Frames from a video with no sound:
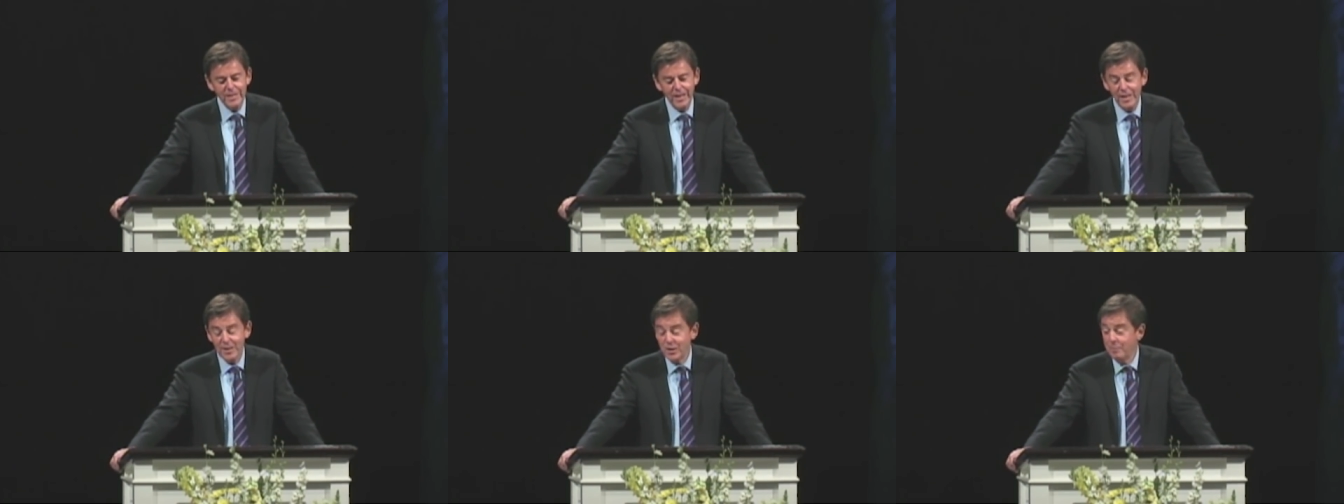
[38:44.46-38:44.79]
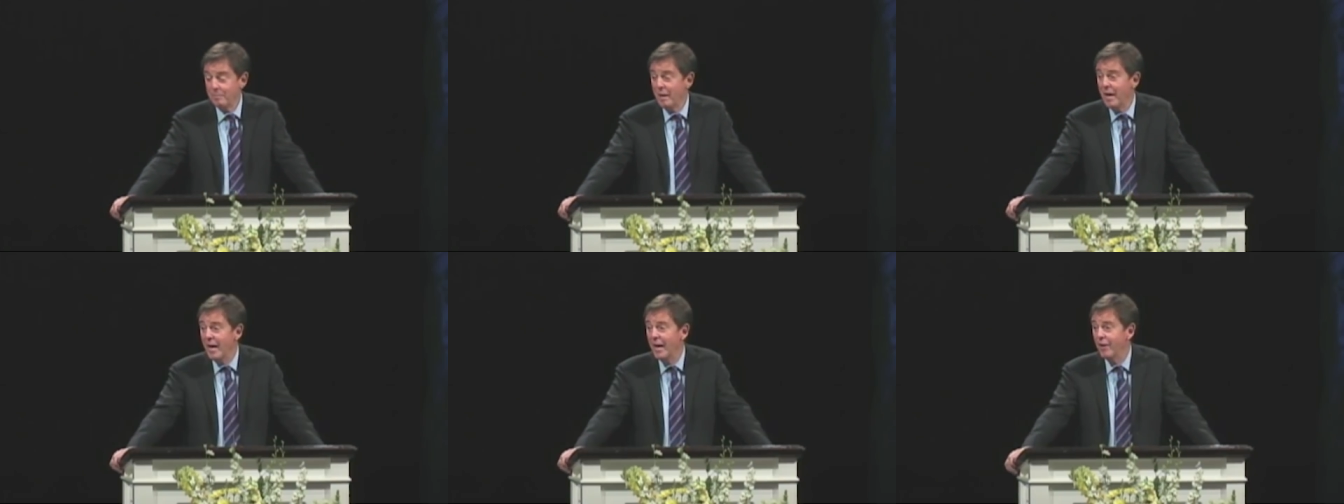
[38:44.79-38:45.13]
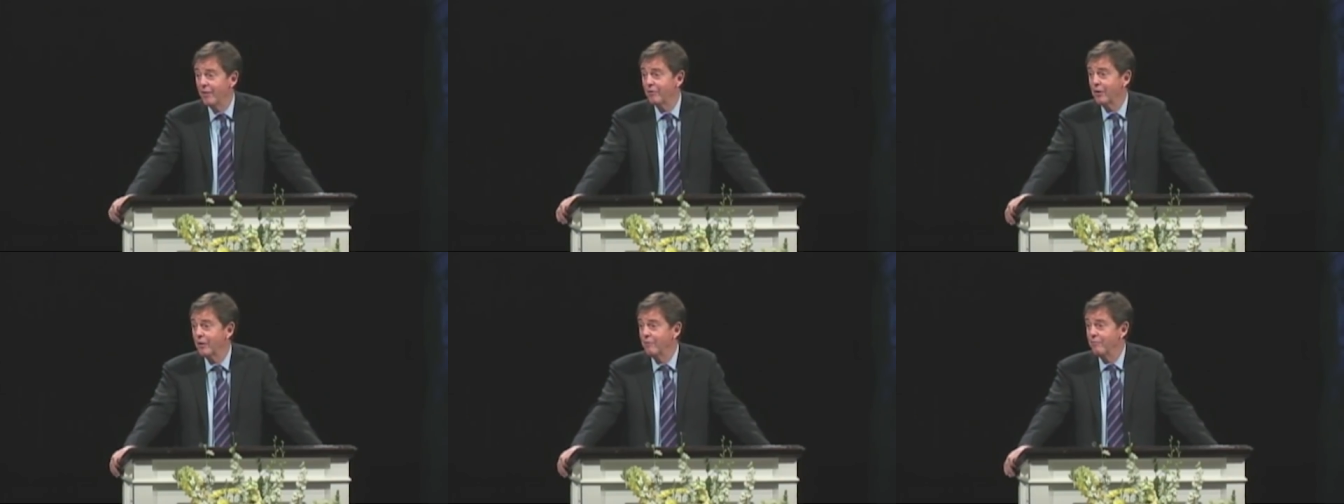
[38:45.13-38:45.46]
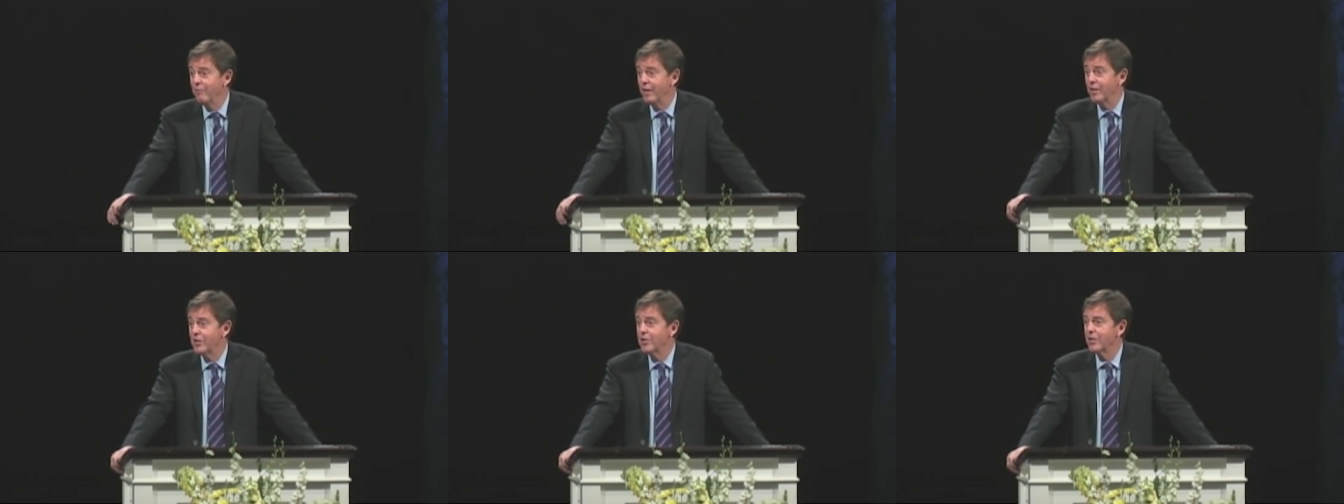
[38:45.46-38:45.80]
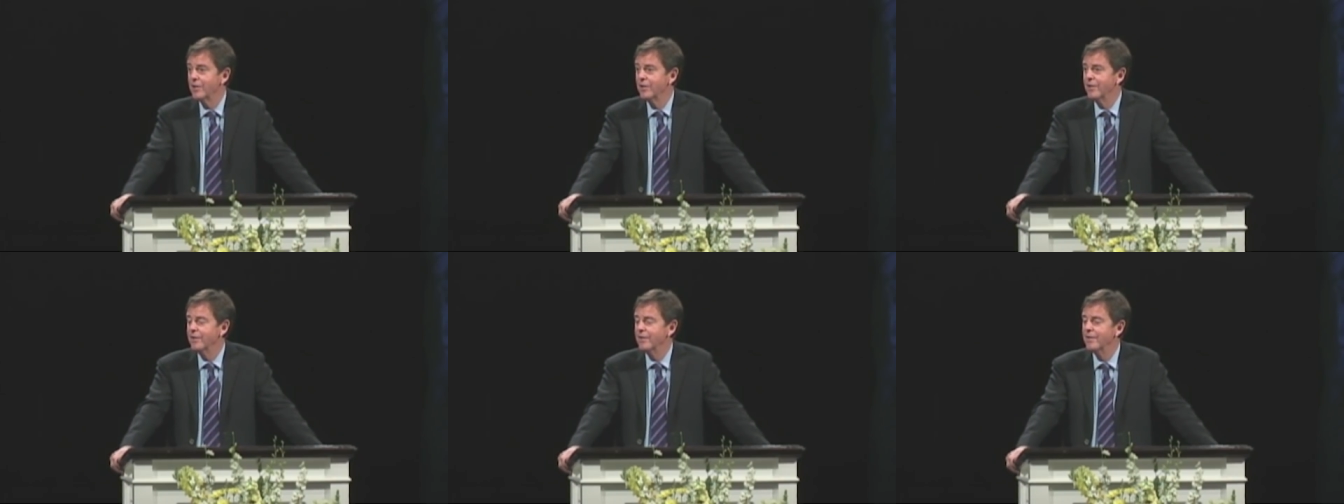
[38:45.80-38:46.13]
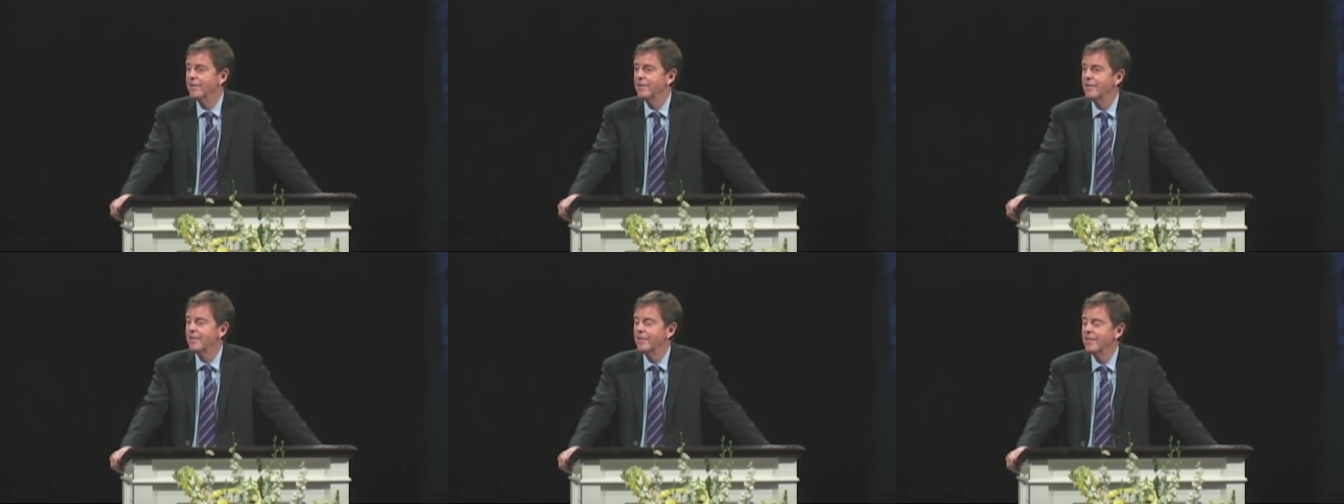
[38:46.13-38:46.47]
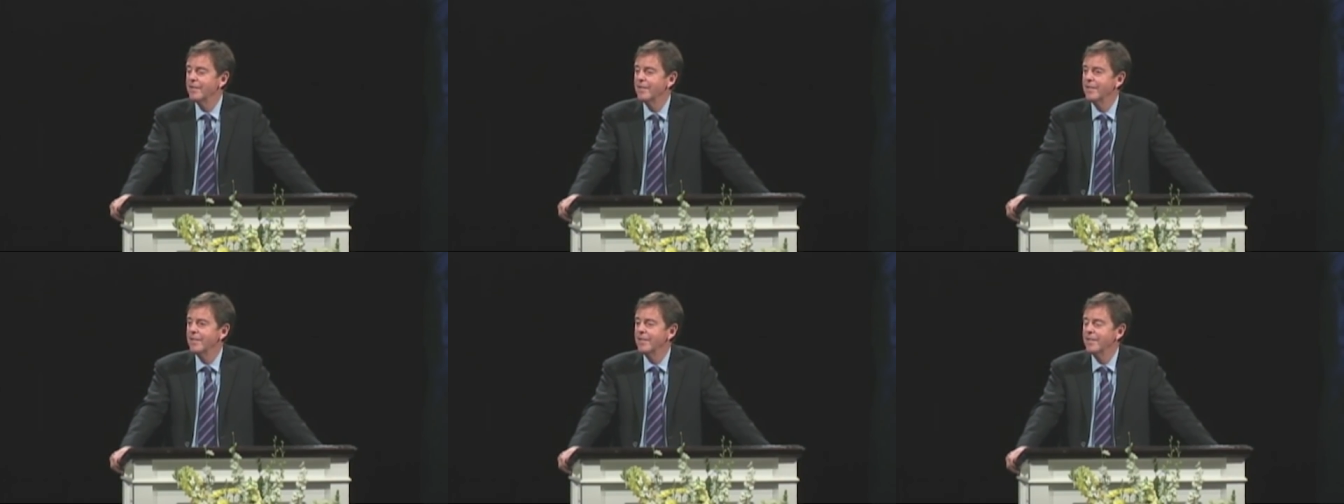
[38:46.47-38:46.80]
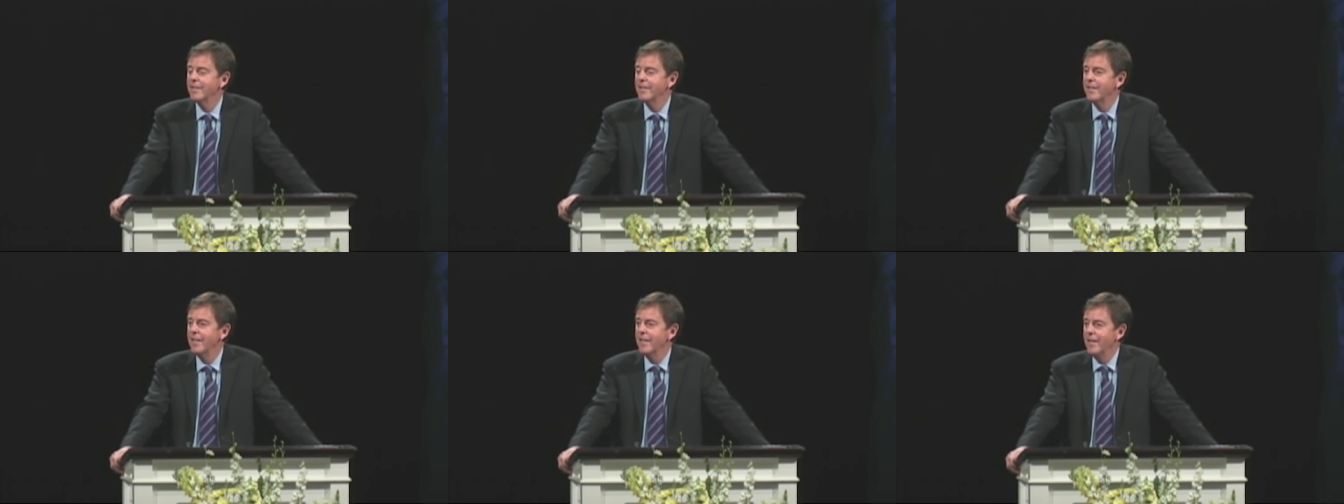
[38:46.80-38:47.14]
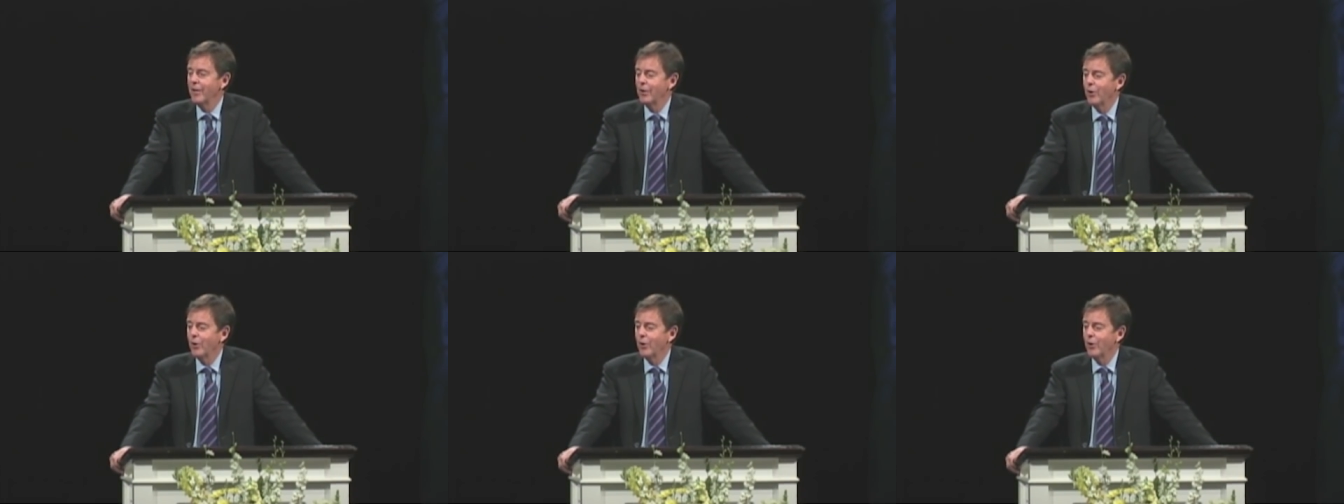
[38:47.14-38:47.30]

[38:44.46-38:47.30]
as a man of conviction in